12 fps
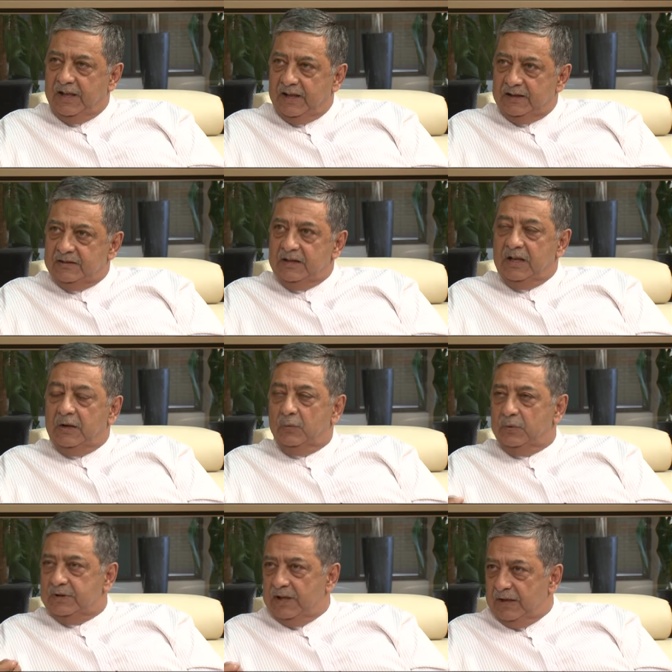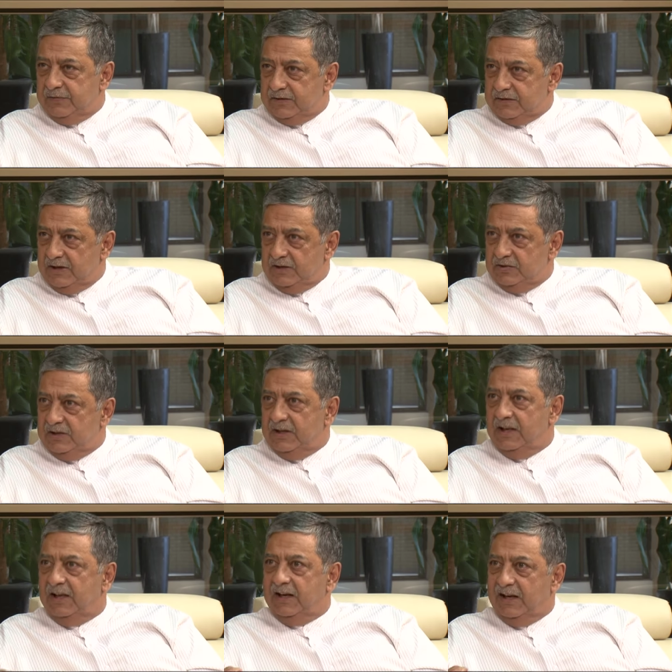eggs with FSH
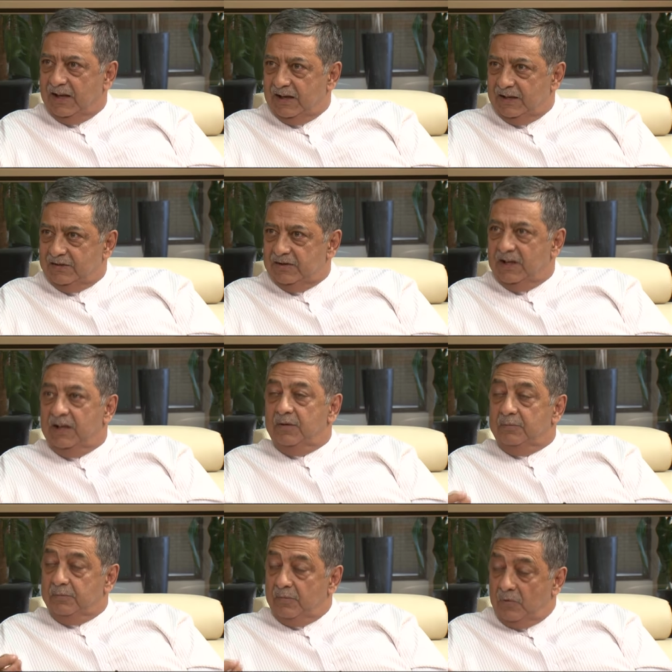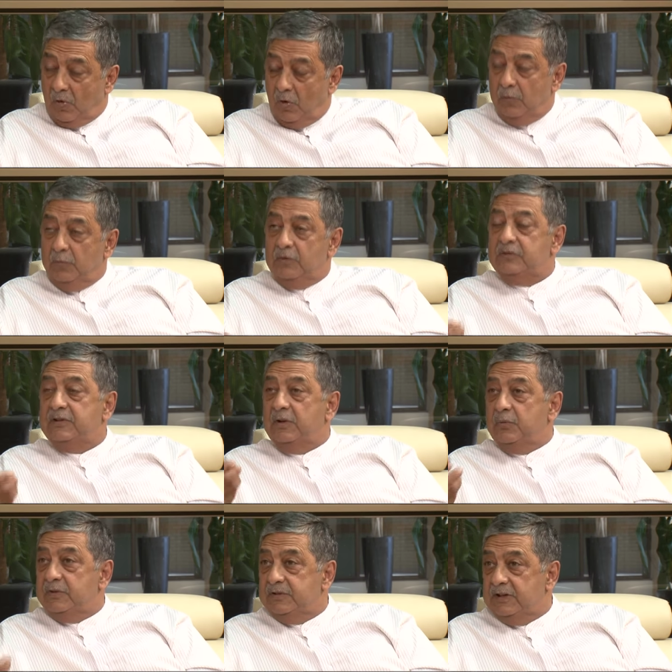and LH, hormones that
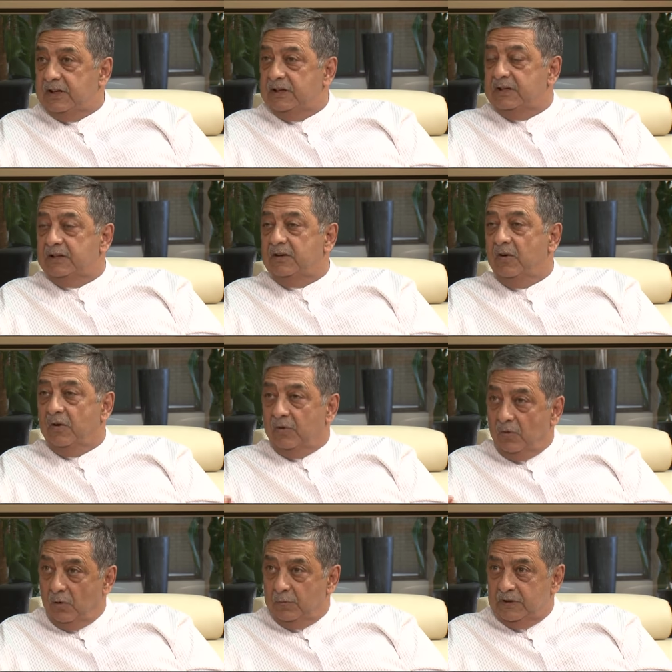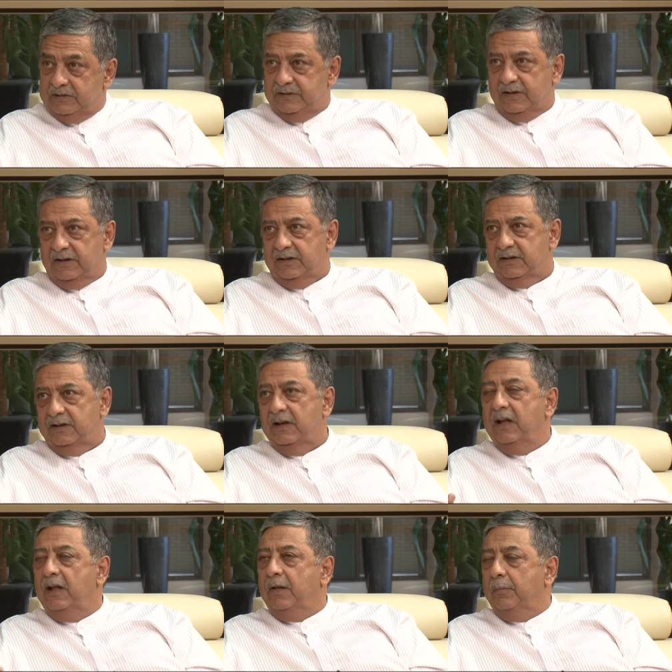were secreted or normally secreted
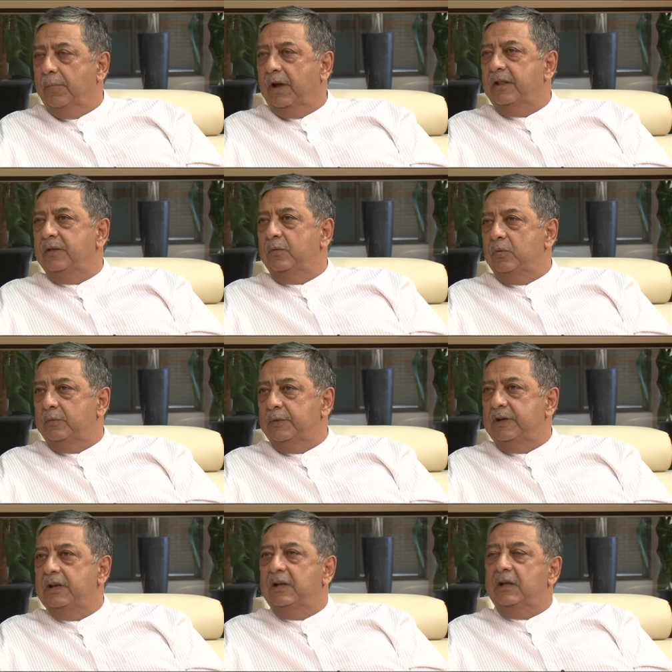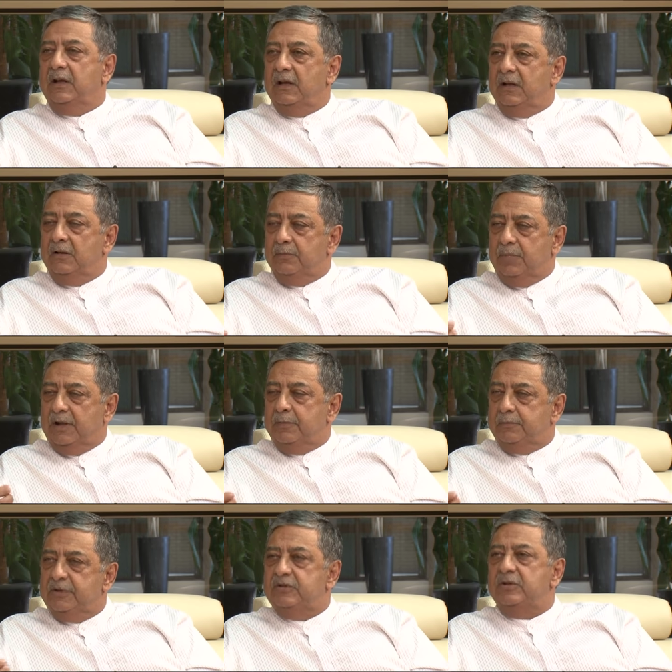by the woman, by the
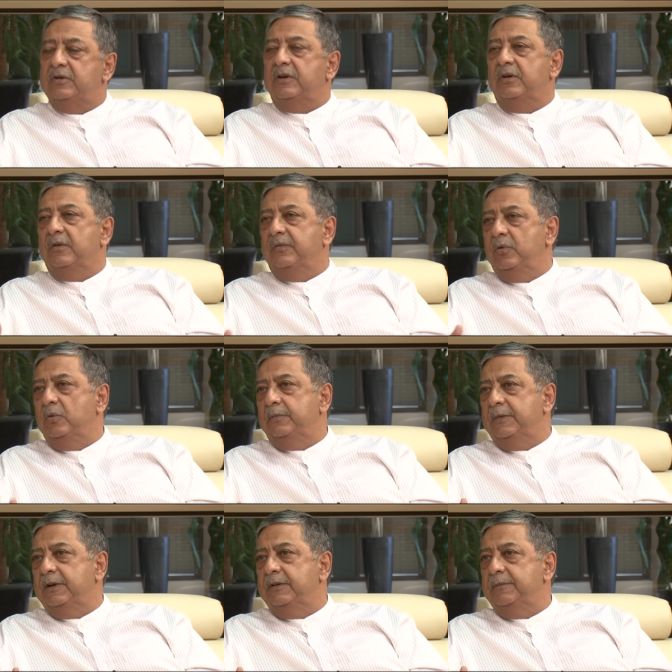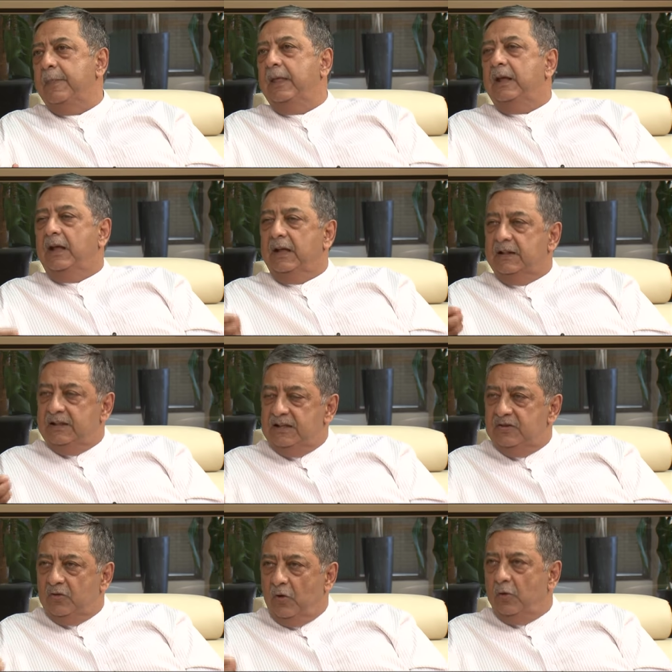pituitary of the woman. And
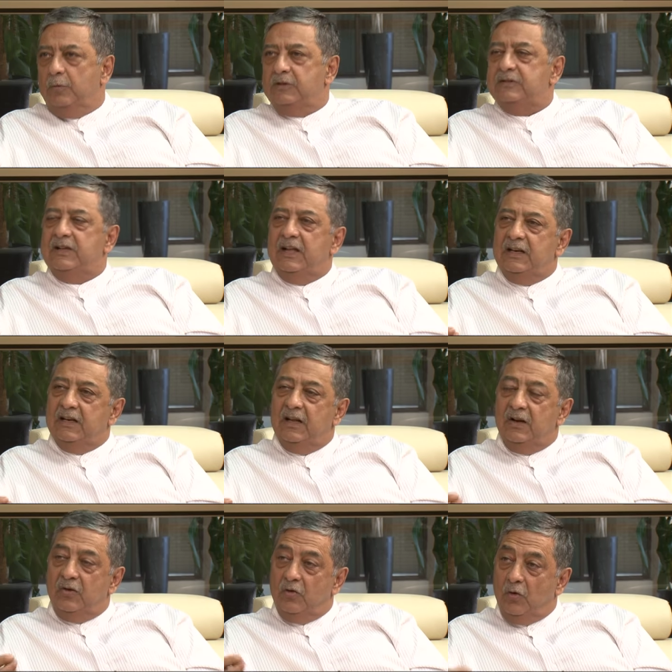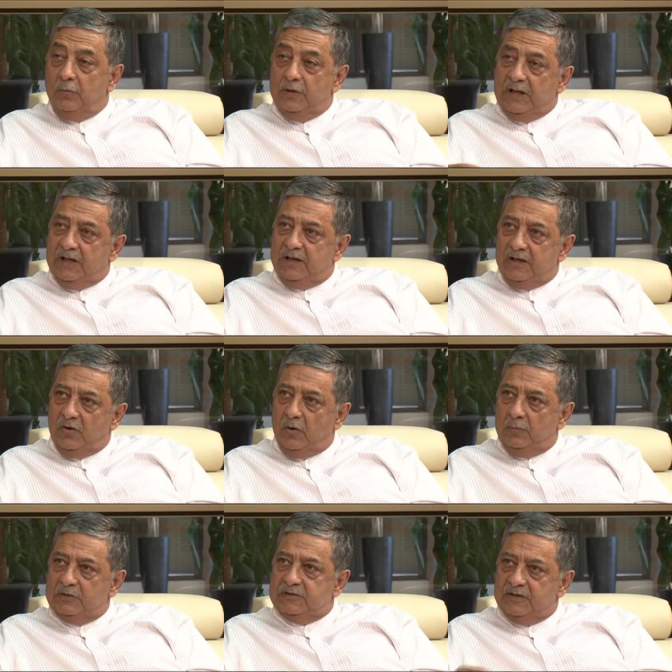these hormones then normally under
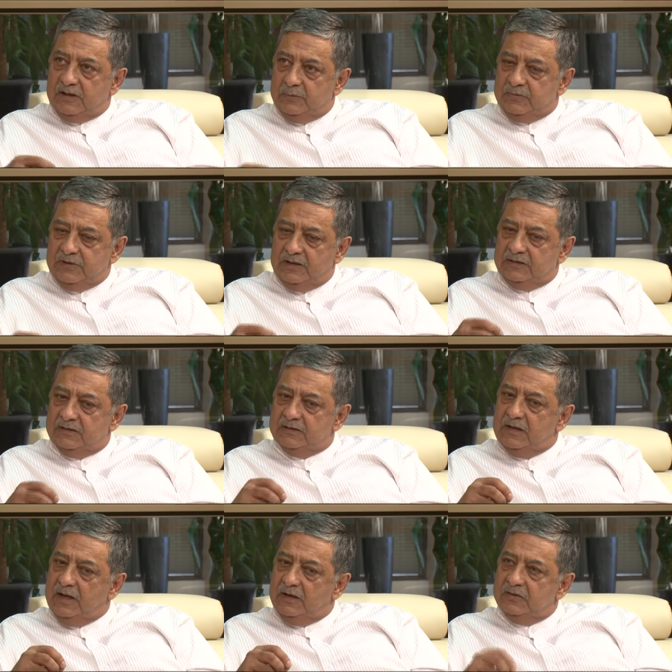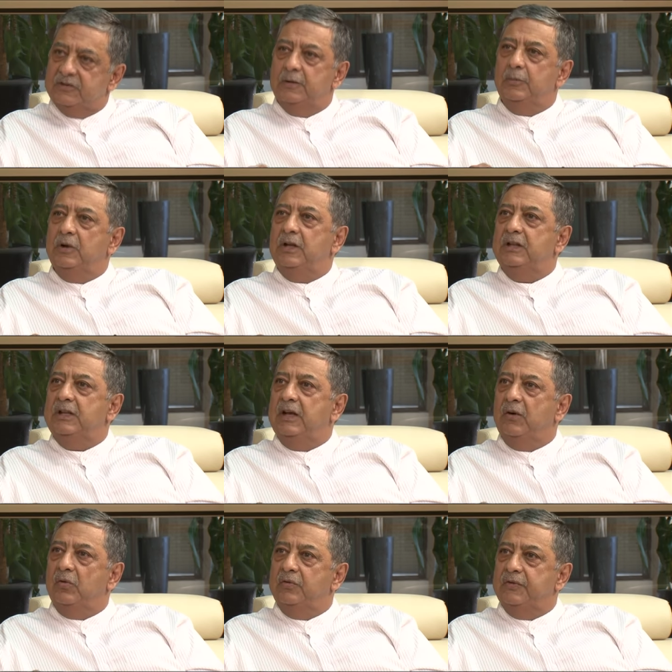normal circumstances stimulate the
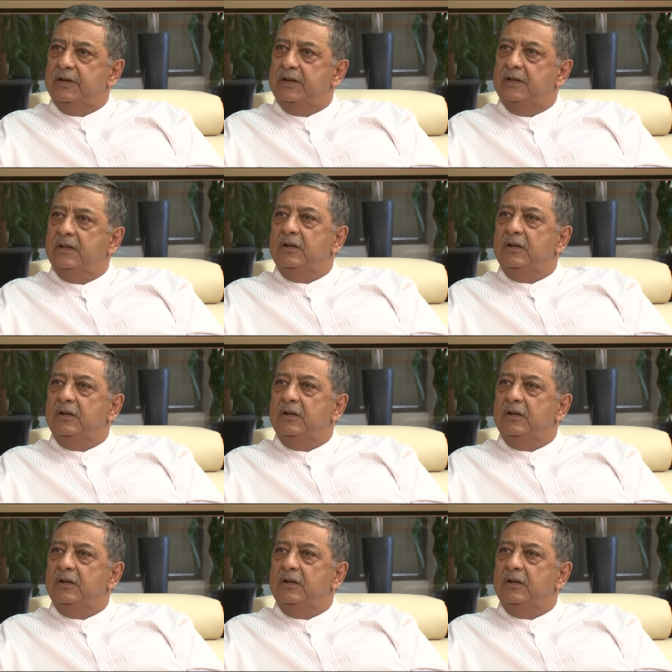ovary